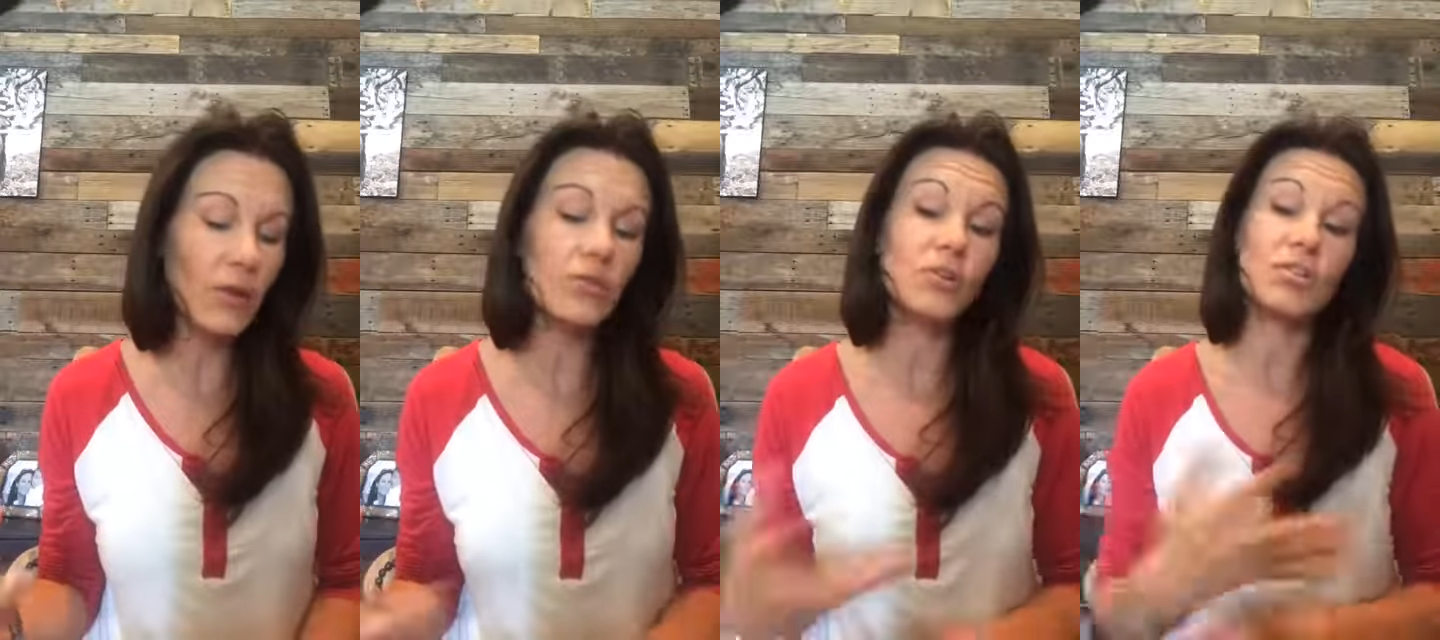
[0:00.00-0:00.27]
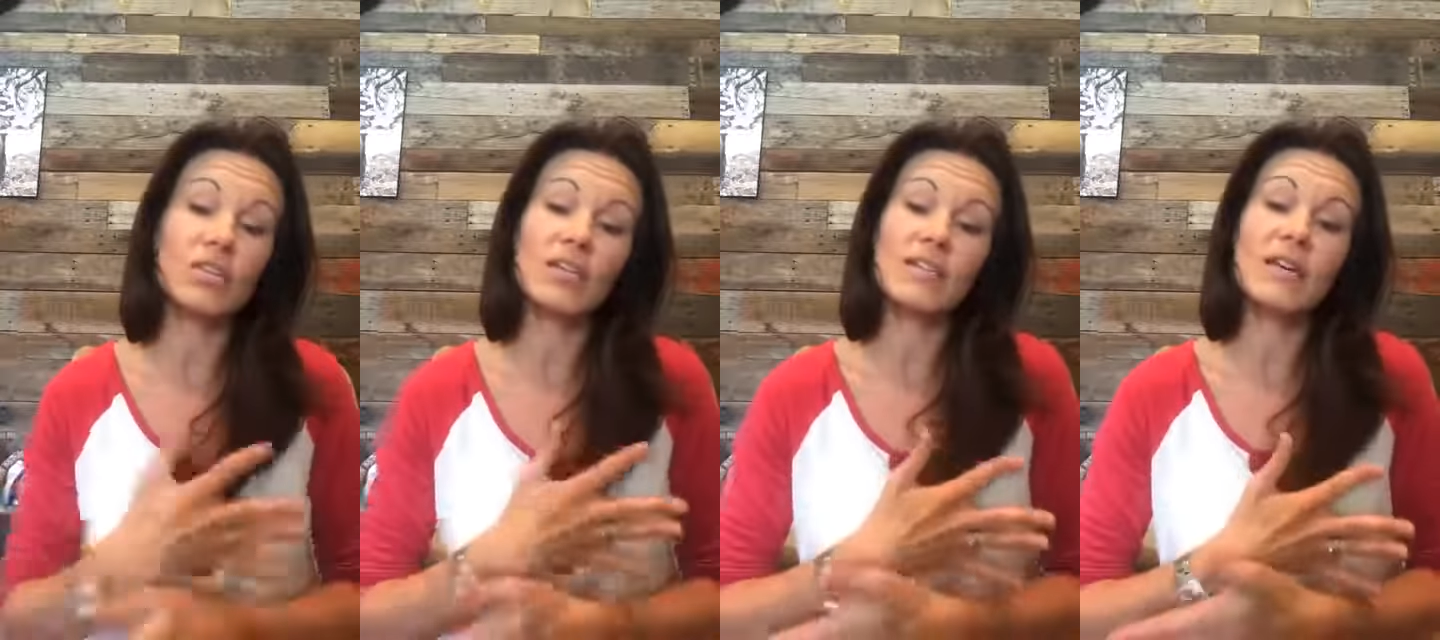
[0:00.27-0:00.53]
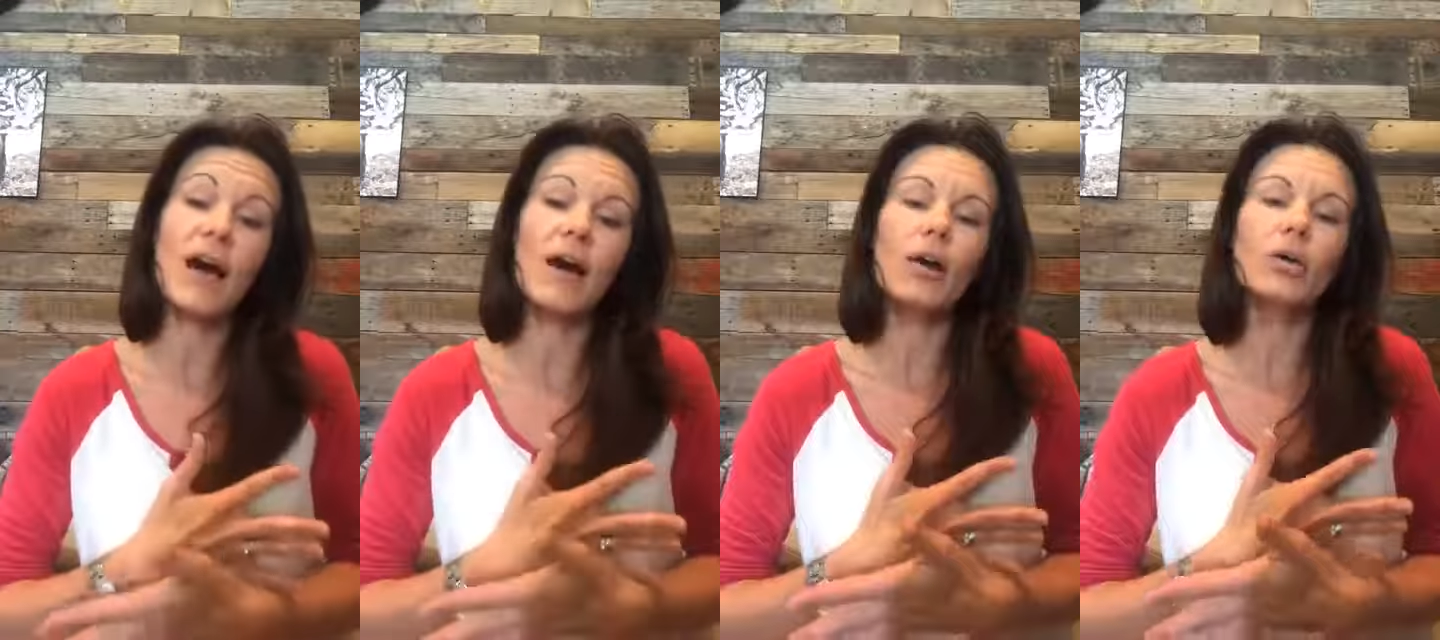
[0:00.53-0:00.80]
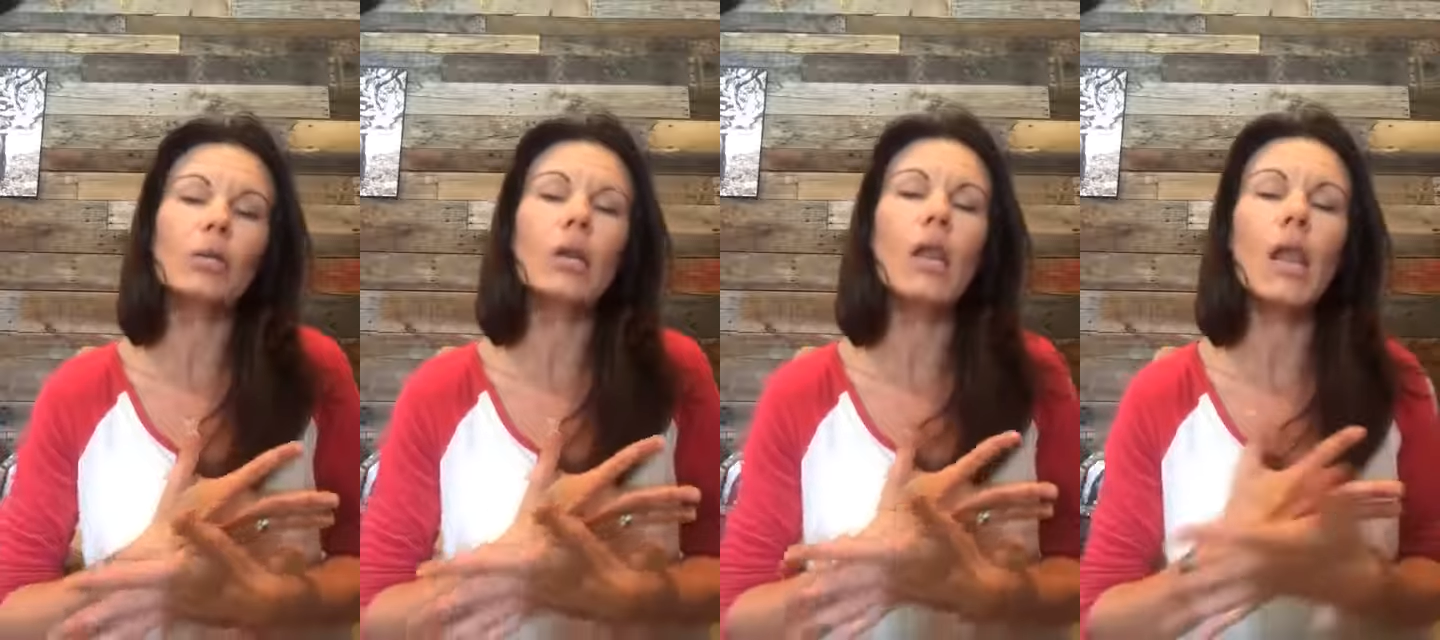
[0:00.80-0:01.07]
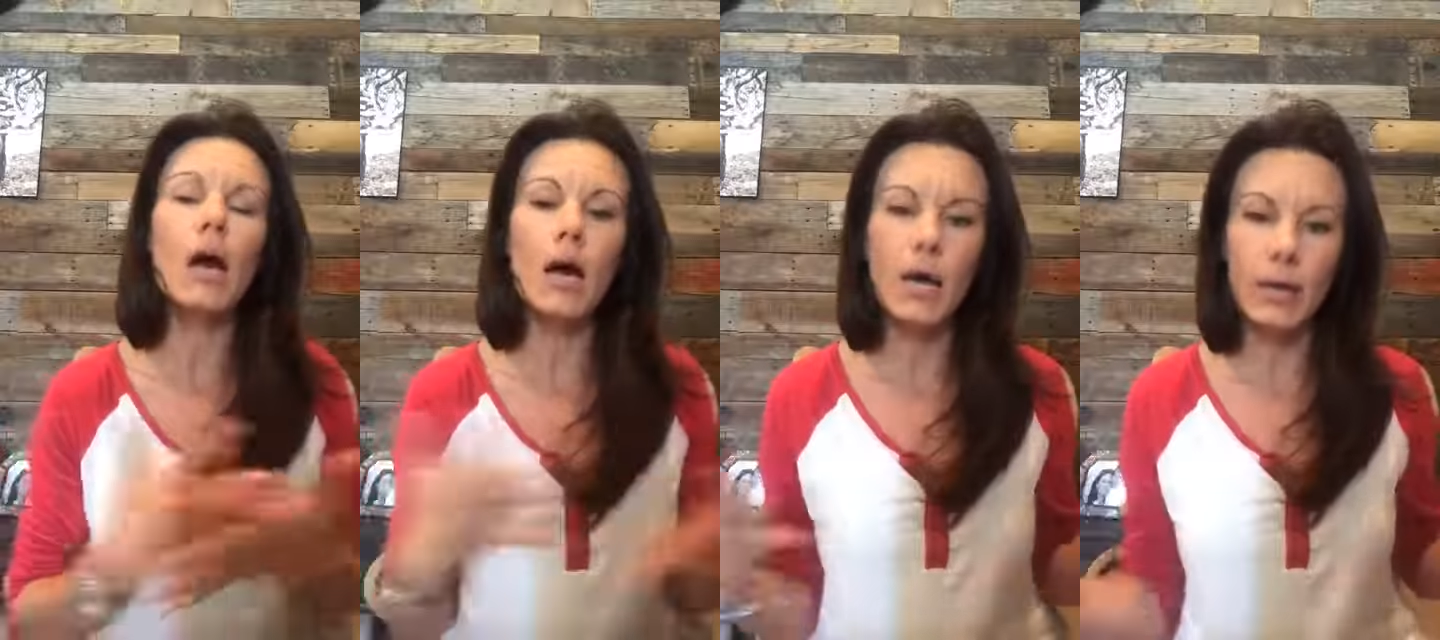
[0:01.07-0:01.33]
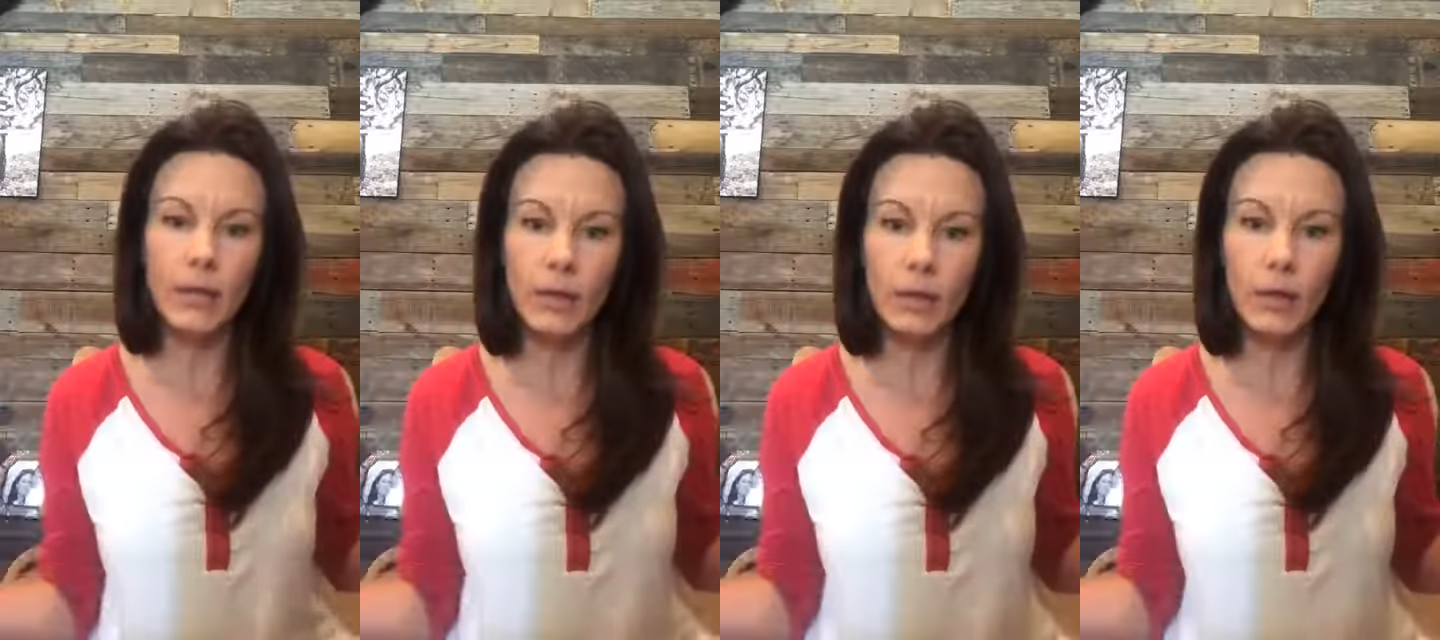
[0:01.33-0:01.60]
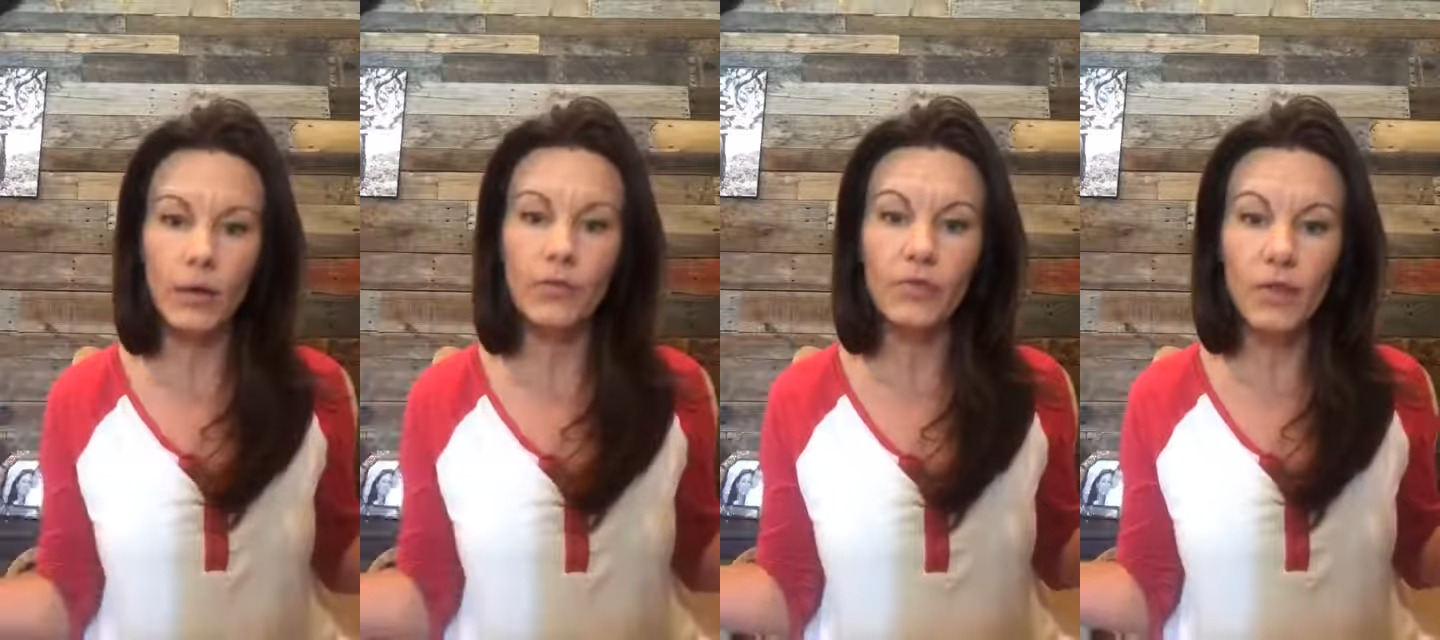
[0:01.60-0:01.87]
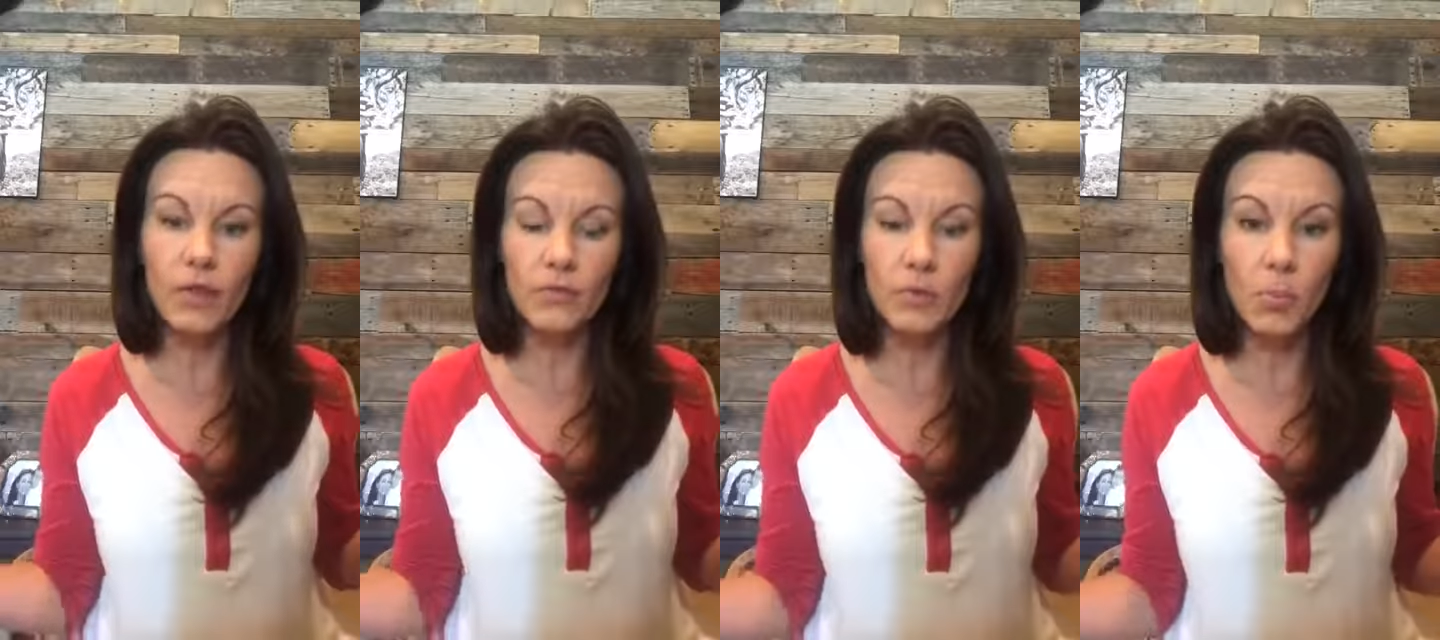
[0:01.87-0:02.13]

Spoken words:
There's an entire line of Thieves